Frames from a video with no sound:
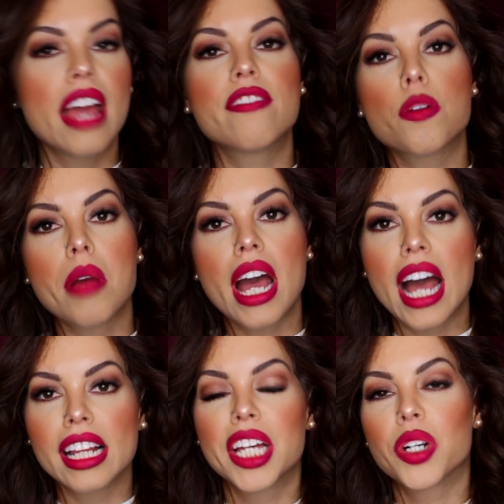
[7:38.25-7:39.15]
And for my
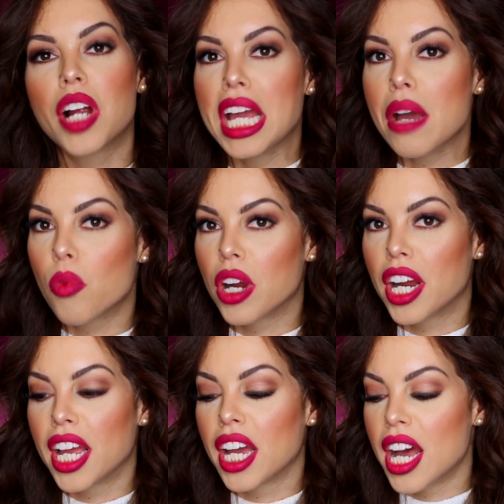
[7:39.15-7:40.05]
highlighter, I am
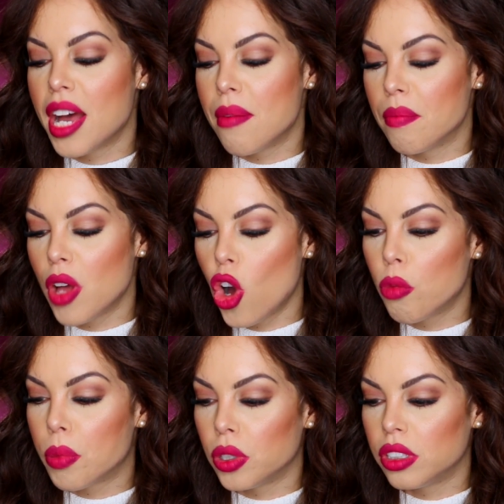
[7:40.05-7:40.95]
wearing
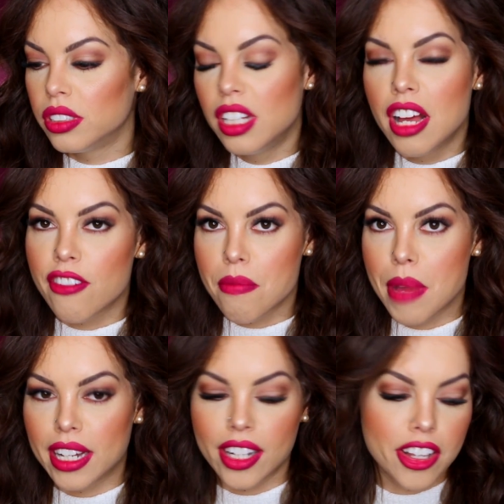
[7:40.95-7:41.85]
Opal from
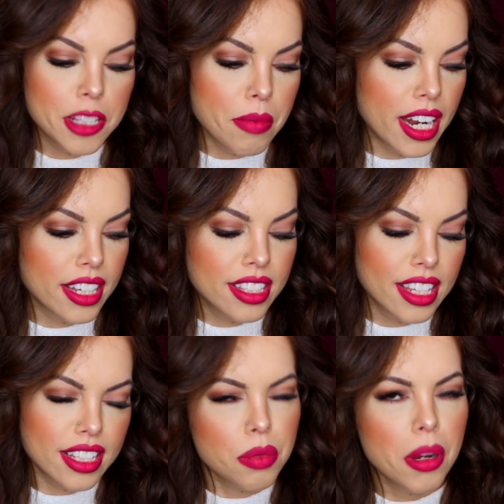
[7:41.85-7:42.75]
Becca Cosmetics.
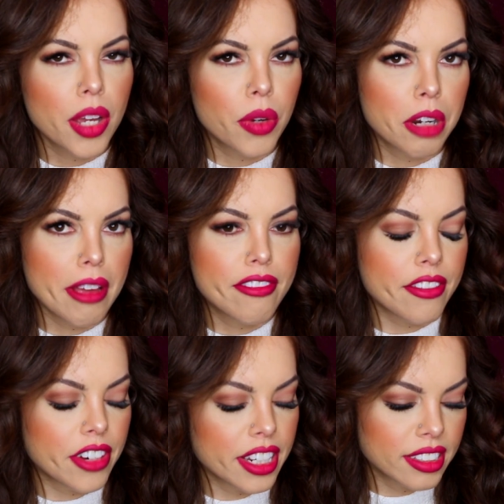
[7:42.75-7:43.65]
That's probably one of my
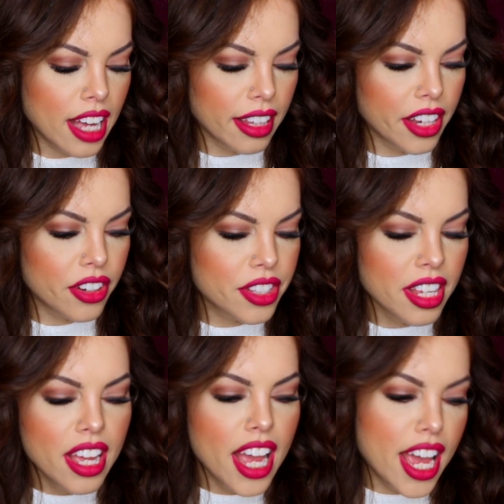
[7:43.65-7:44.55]
favorite
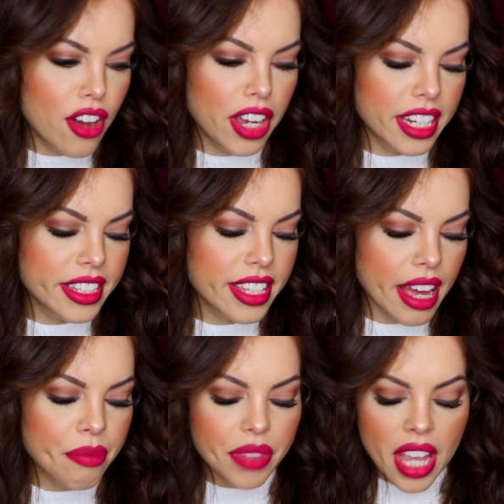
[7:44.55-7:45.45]
highlighters, and I'll get into
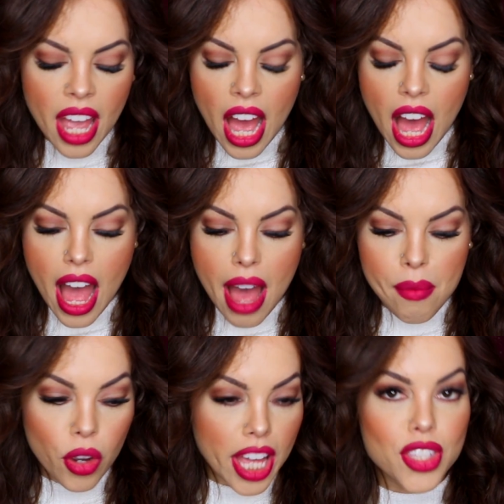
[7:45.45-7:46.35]
that.
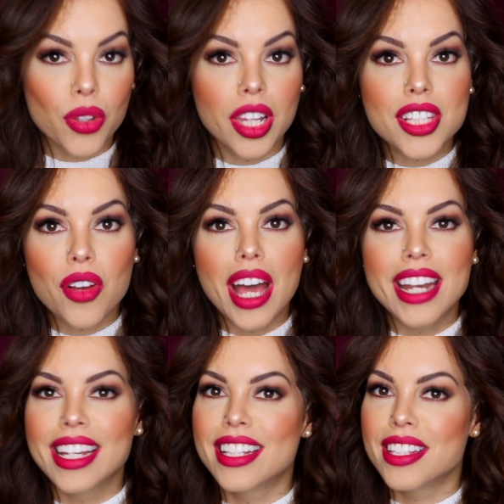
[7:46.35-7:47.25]
Okay, so let's go
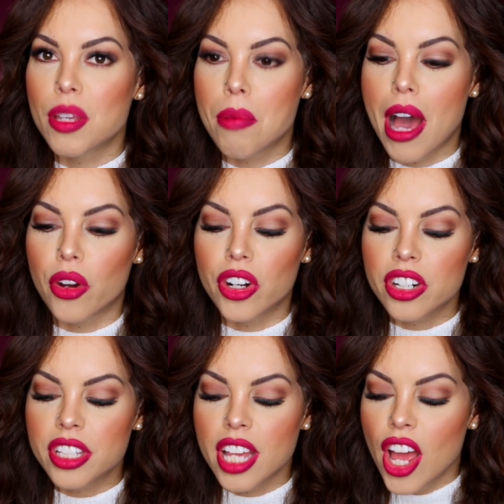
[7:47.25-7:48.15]
ahead and get into
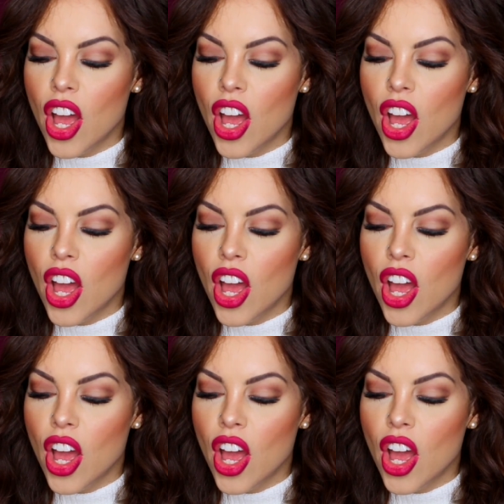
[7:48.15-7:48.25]
powders.